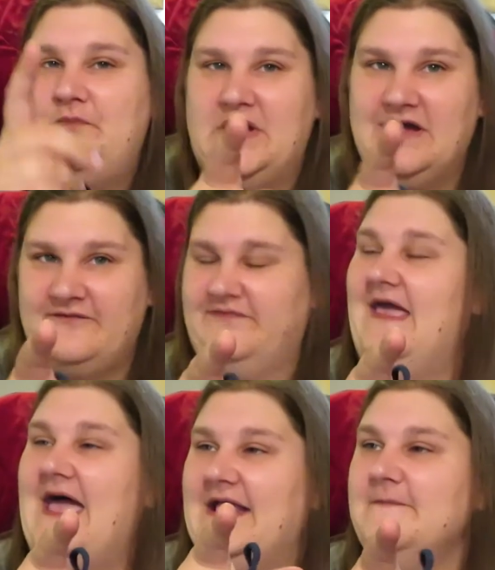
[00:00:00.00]

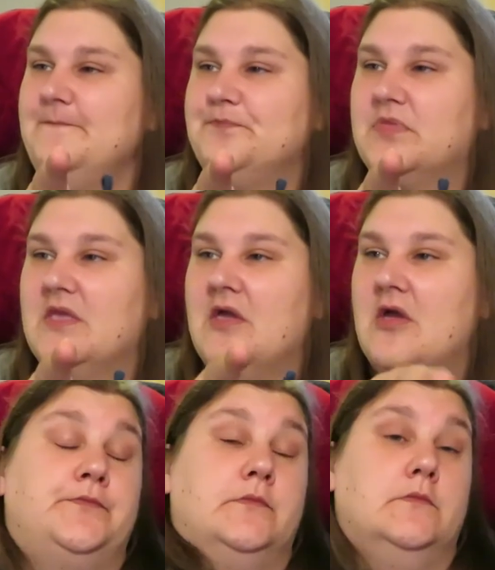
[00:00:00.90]
birthday.
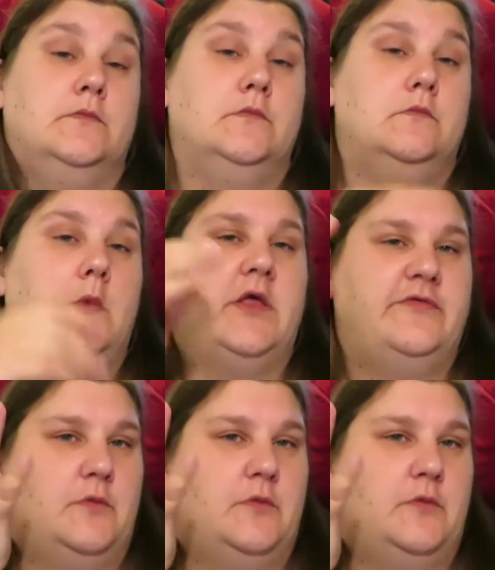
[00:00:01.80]
Right,